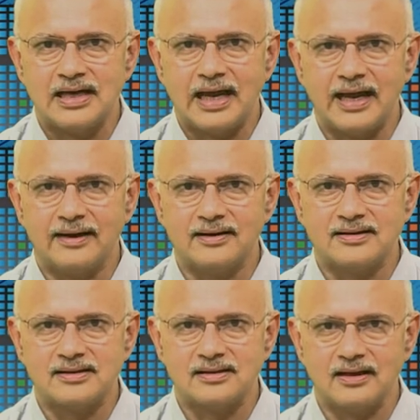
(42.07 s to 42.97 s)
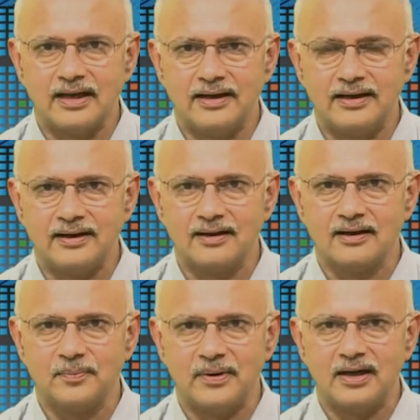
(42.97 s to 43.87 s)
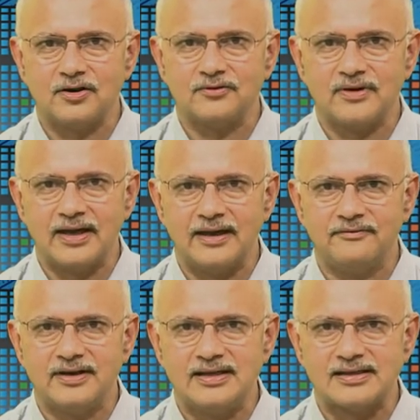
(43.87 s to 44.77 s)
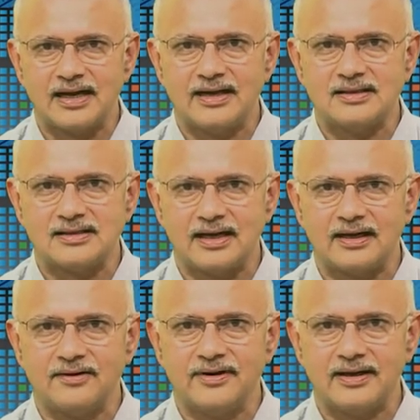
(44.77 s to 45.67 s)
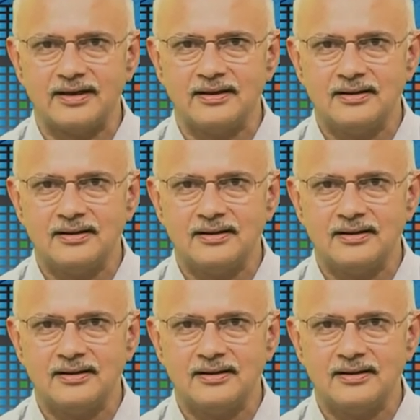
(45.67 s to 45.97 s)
and is an integral part of every science activity,